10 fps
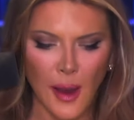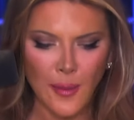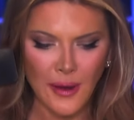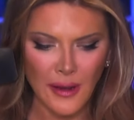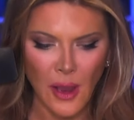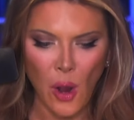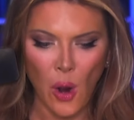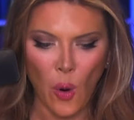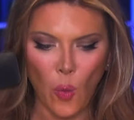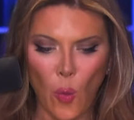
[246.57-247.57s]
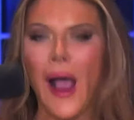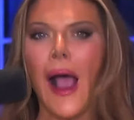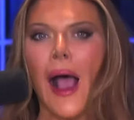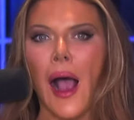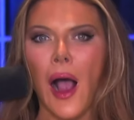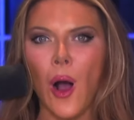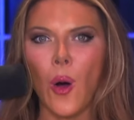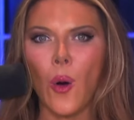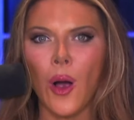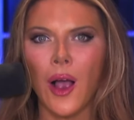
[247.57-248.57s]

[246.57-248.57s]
I mean, wow.